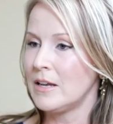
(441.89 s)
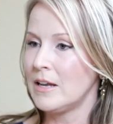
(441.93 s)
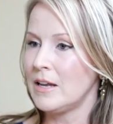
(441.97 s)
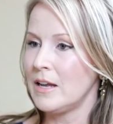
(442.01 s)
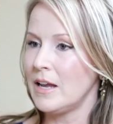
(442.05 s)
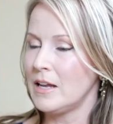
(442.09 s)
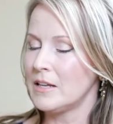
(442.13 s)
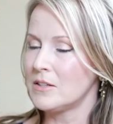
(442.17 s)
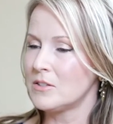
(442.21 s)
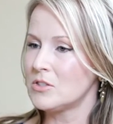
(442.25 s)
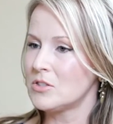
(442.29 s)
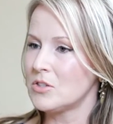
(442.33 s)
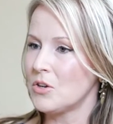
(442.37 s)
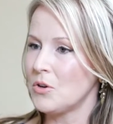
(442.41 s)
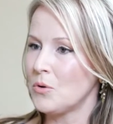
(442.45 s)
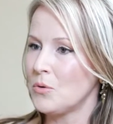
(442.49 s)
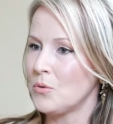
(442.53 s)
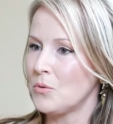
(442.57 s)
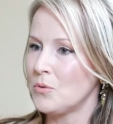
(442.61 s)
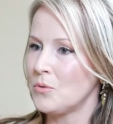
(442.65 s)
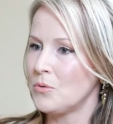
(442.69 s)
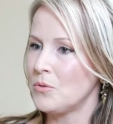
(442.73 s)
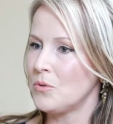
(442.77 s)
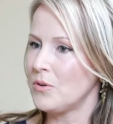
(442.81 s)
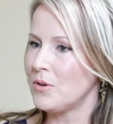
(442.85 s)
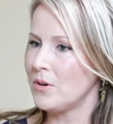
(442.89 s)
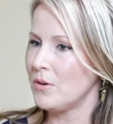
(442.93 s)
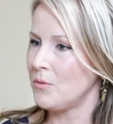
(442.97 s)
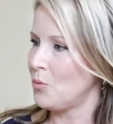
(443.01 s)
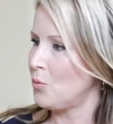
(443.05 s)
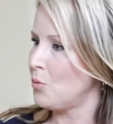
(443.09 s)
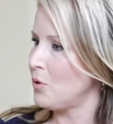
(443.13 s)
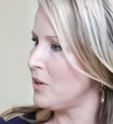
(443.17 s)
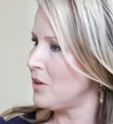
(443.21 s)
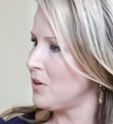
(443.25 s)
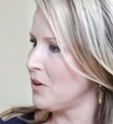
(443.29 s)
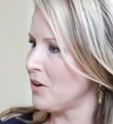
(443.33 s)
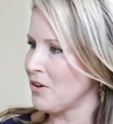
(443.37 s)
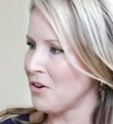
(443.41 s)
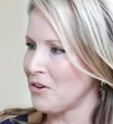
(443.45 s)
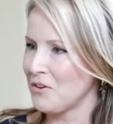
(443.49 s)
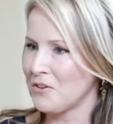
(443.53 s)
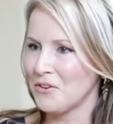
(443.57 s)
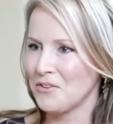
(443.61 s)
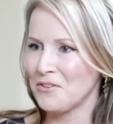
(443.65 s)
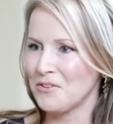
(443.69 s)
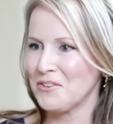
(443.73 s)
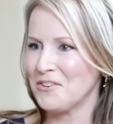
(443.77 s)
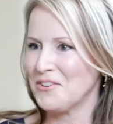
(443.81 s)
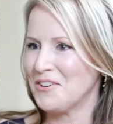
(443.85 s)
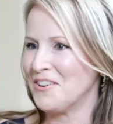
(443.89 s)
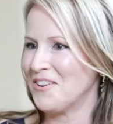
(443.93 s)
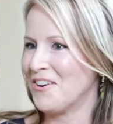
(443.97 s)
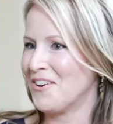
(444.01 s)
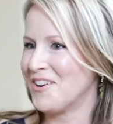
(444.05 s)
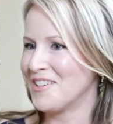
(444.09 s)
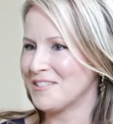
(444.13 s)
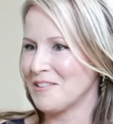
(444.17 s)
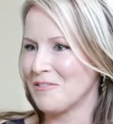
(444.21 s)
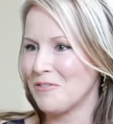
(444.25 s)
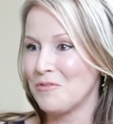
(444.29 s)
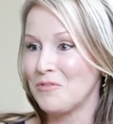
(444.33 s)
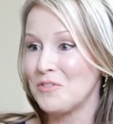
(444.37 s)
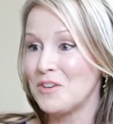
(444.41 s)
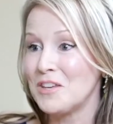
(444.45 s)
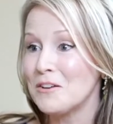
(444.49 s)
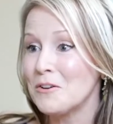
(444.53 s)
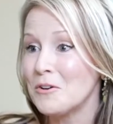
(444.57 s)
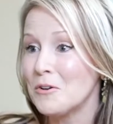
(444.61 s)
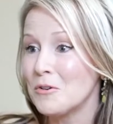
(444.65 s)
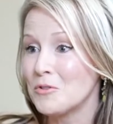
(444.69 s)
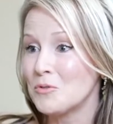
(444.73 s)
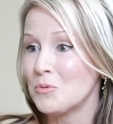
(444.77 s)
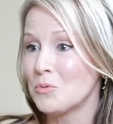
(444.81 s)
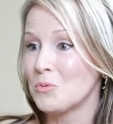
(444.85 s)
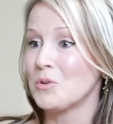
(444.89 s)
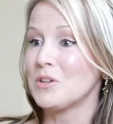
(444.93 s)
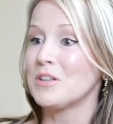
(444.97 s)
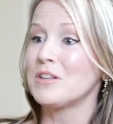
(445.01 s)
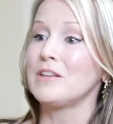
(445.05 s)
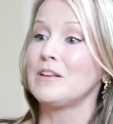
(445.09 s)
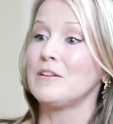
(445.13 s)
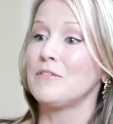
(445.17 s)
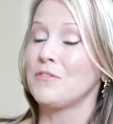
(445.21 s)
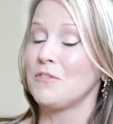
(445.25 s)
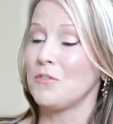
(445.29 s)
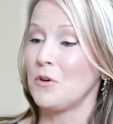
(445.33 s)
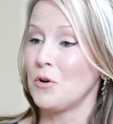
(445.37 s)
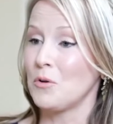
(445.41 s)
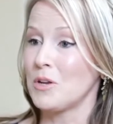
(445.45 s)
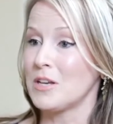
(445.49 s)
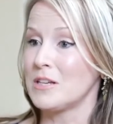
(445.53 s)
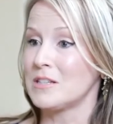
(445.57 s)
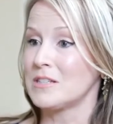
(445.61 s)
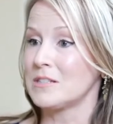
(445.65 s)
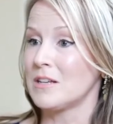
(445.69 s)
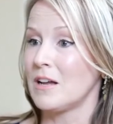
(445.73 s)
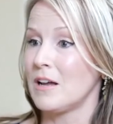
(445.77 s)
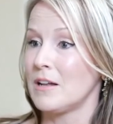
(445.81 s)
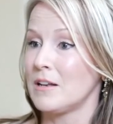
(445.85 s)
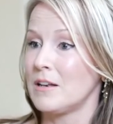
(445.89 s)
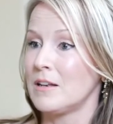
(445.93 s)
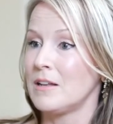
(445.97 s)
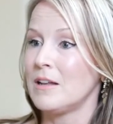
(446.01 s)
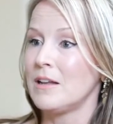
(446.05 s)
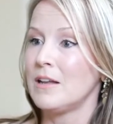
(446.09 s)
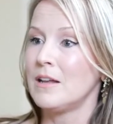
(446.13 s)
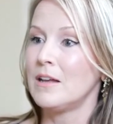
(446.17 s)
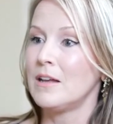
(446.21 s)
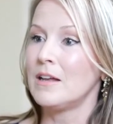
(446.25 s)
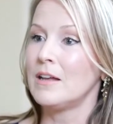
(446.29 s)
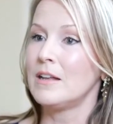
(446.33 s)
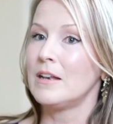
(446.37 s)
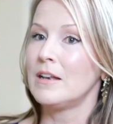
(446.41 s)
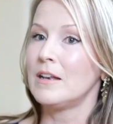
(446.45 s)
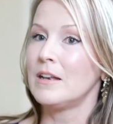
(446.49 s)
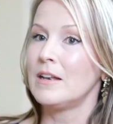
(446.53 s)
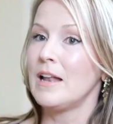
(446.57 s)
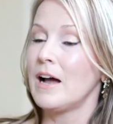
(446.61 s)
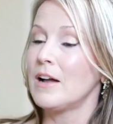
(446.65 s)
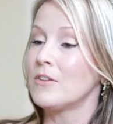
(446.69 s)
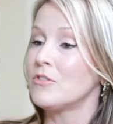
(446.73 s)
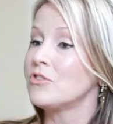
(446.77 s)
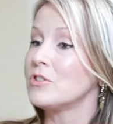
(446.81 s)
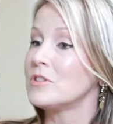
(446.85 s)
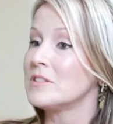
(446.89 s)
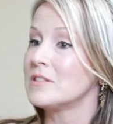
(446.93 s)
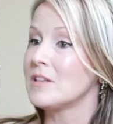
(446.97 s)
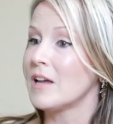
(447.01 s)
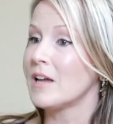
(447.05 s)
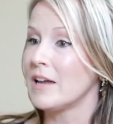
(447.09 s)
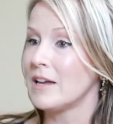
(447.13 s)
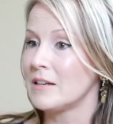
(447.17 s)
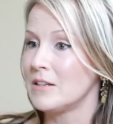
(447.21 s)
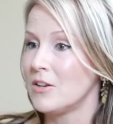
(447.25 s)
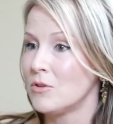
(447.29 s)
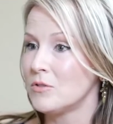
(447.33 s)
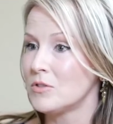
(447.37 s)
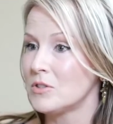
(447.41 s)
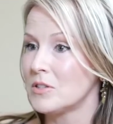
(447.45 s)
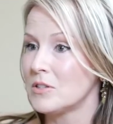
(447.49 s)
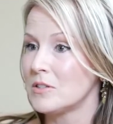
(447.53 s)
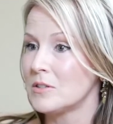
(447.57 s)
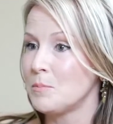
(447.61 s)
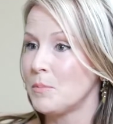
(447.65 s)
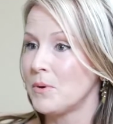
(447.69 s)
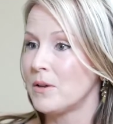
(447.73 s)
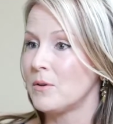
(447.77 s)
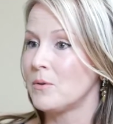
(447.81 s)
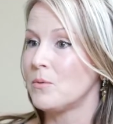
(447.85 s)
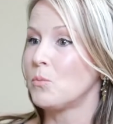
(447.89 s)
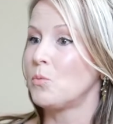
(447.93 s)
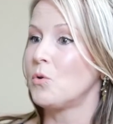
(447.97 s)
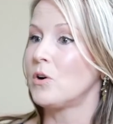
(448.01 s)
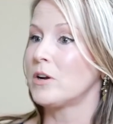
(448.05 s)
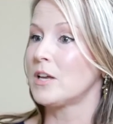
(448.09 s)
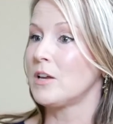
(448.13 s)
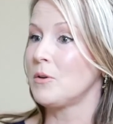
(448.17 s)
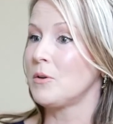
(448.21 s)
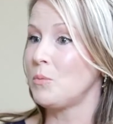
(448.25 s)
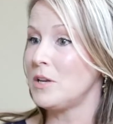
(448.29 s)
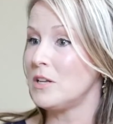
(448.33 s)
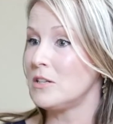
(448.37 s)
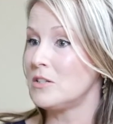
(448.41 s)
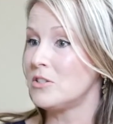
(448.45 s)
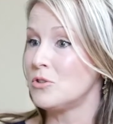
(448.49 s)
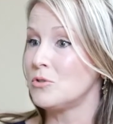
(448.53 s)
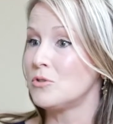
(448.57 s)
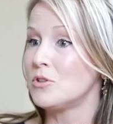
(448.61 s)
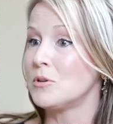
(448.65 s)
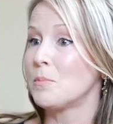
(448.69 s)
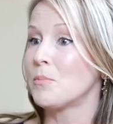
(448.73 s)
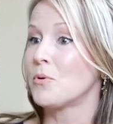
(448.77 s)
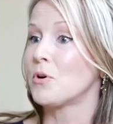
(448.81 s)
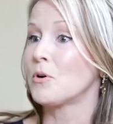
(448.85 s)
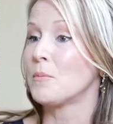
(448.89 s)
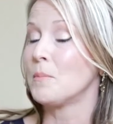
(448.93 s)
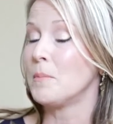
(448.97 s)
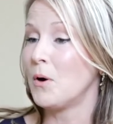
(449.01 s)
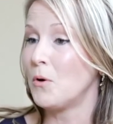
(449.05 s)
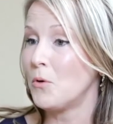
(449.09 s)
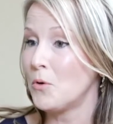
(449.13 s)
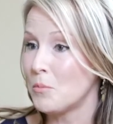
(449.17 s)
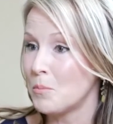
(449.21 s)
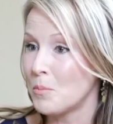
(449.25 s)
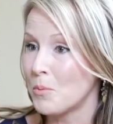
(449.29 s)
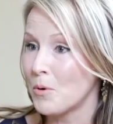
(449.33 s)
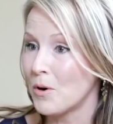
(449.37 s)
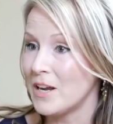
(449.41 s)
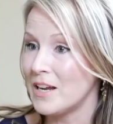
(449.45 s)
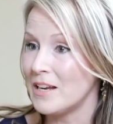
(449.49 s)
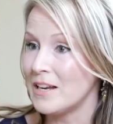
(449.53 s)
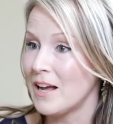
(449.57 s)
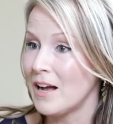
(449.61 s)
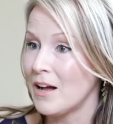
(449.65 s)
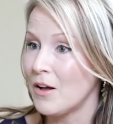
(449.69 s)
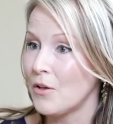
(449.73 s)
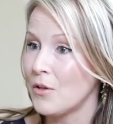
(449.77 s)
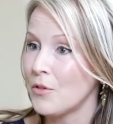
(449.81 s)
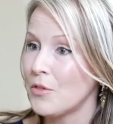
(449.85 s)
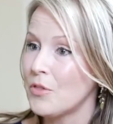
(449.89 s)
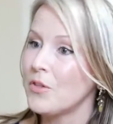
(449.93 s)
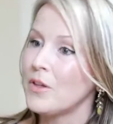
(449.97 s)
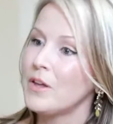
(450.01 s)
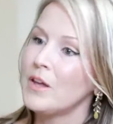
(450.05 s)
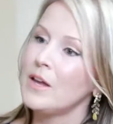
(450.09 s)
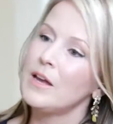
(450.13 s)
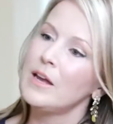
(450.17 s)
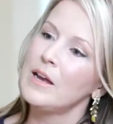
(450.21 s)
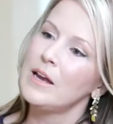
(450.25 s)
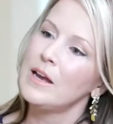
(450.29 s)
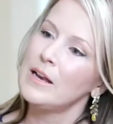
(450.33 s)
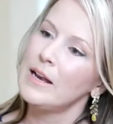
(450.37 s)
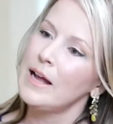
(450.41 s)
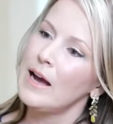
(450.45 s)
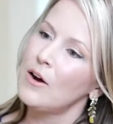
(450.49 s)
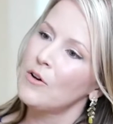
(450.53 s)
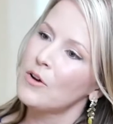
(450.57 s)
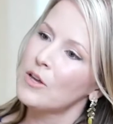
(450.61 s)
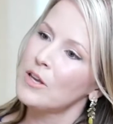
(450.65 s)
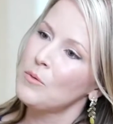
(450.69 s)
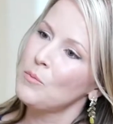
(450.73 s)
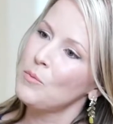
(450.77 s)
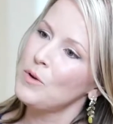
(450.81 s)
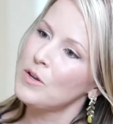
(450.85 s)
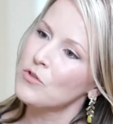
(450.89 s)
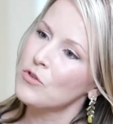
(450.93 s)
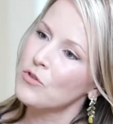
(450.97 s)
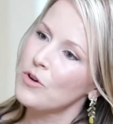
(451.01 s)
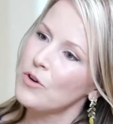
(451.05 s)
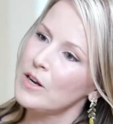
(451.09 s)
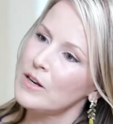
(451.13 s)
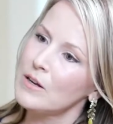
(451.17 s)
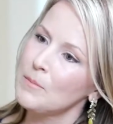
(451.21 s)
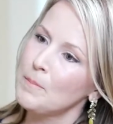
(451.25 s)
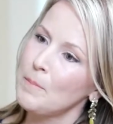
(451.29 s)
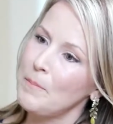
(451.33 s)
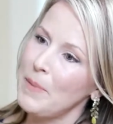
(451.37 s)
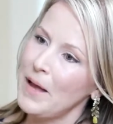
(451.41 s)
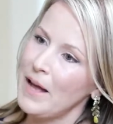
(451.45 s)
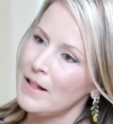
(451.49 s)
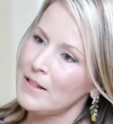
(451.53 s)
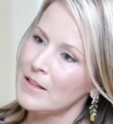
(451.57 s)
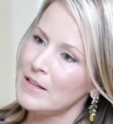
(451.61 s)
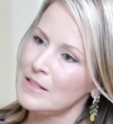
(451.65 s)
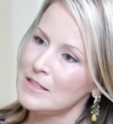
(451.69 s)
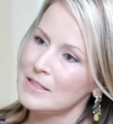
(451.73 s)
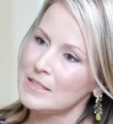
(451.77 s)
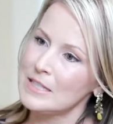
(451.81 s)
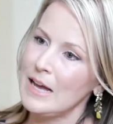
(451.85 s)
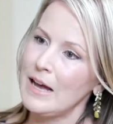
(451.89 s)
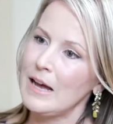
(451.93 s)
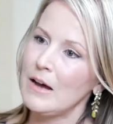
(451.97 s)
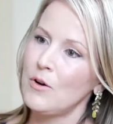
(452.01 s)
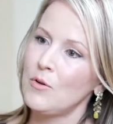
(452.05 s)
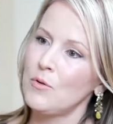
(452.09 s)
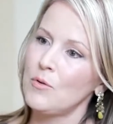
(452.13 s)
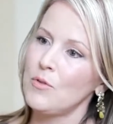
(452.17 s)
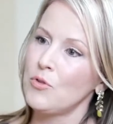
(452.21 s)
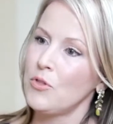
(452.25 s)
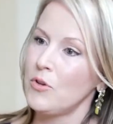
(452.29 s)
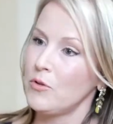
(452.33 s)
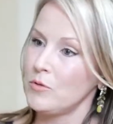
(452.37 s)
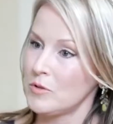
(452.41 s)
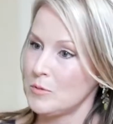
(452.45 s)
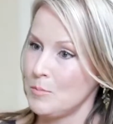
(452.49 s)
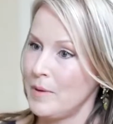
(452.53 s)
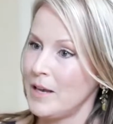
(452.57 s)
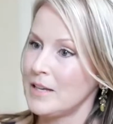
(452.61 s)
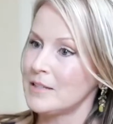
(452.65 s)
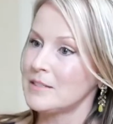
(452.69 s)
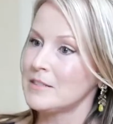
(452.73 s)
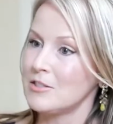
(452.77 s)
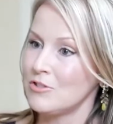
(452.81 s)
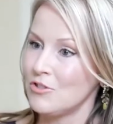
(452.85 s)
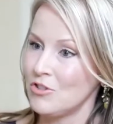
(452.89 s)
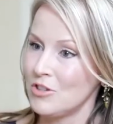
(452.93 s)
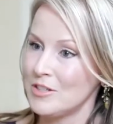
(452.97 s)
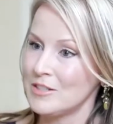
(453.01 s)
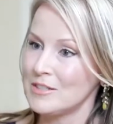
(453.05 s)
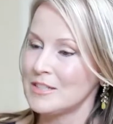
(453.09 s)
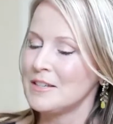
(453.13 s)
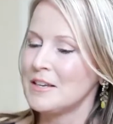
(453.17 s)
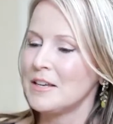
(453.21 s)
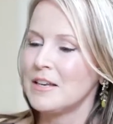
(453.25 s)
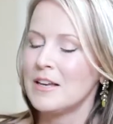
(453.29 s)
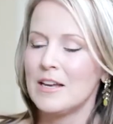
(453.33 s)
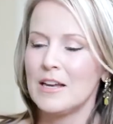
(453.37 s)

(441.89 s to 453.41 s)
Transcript: And so we are, as a field, really focused on not just diagnosis, but what can we do to promote brain health and how can we try to balance out those messages?